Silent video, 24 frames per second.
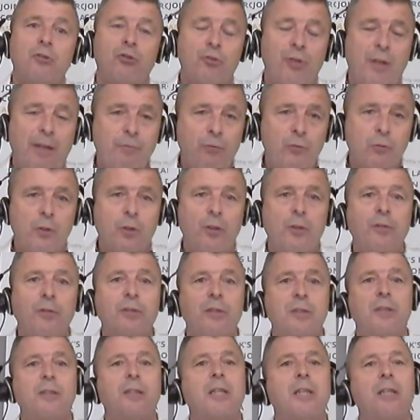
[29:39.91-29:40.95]
travel
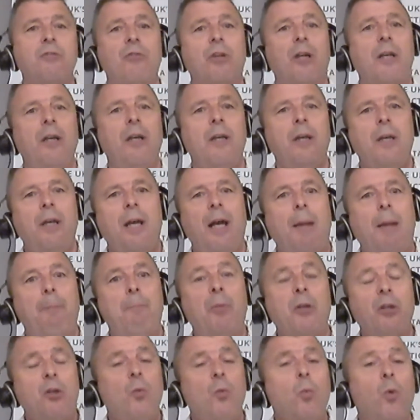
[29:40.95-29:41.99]
costs, etc.
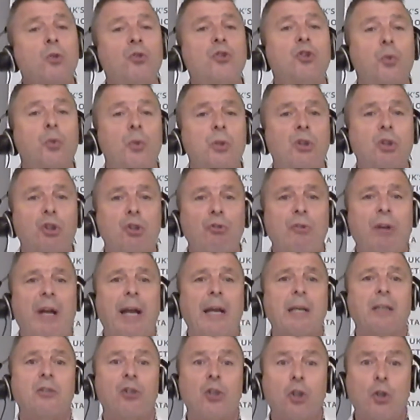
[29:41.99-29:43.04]
But you want to
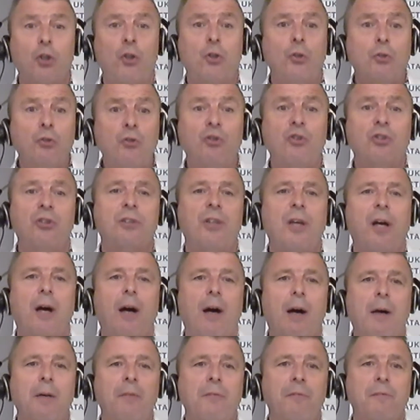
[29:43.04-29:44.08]
attract good
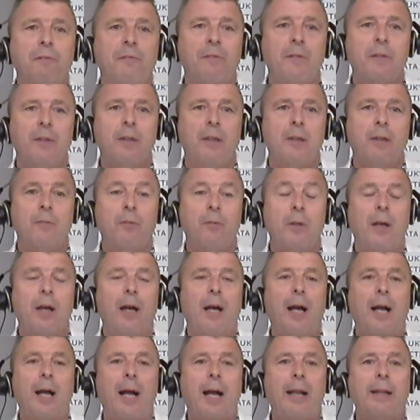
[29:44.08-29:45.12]
staff.
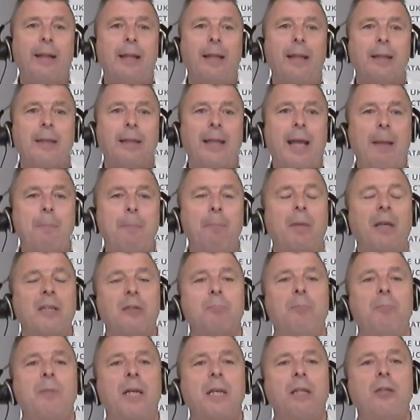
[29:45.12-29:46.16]
And that
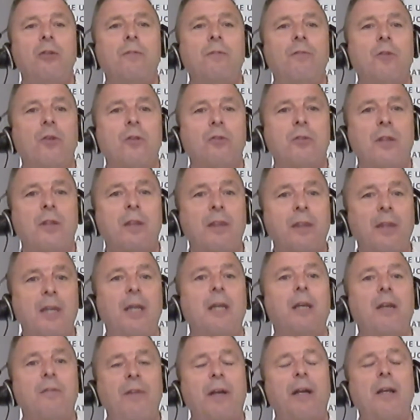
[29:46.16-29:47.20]
must mean you've got to
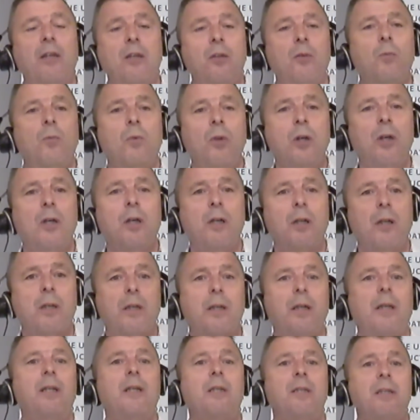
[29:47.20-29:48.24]
think of how you work
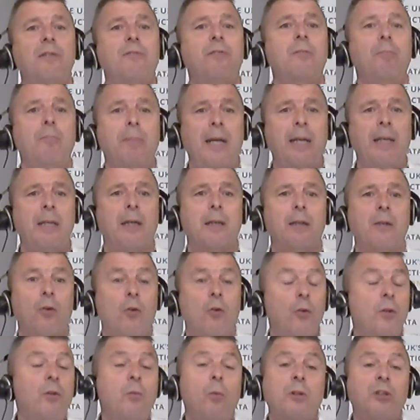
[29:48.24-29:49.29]
in a different manner.
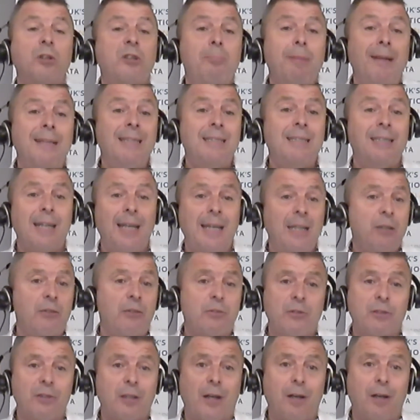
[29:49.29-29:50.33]
Or you want to maintain
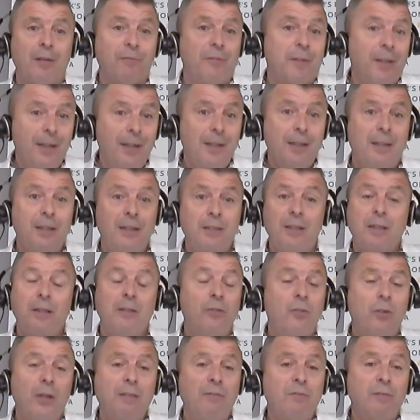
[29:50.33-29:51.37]
good staff,
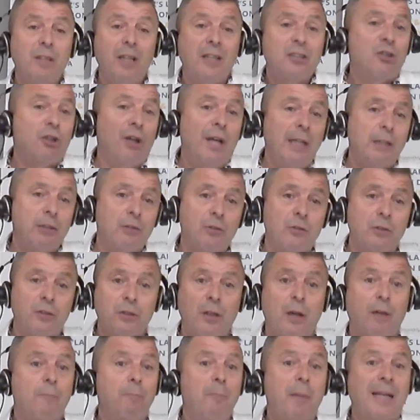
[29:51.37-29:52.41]
not even attract good
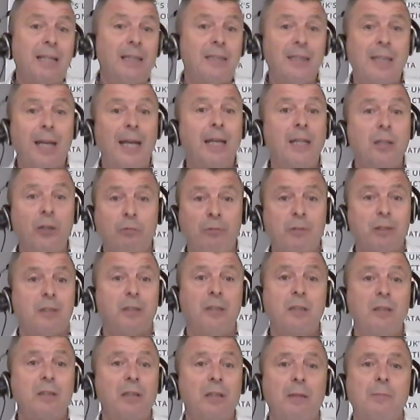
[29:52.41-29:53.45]
staff, maintain your
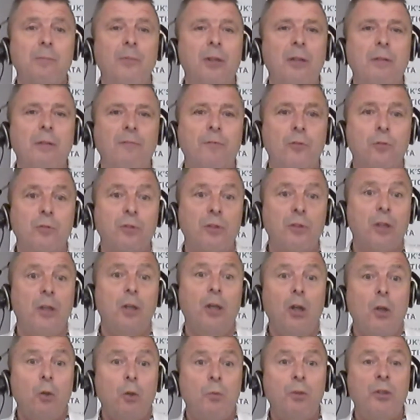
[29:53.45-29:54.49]
existing workforce,
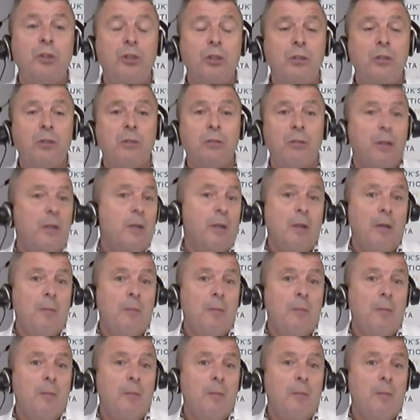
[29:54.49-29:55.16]
which has